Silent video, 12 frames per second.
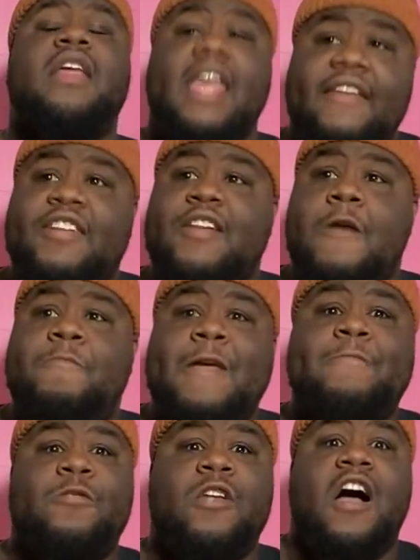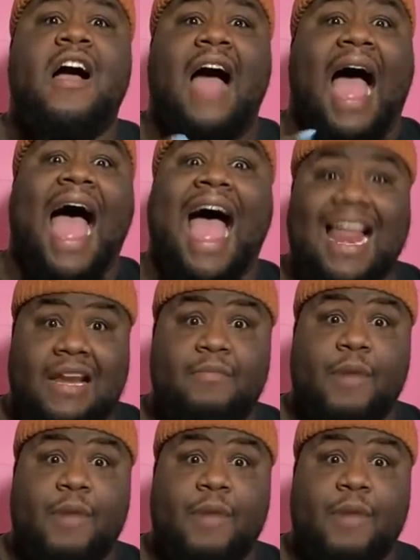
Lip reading: Even though people are hot in the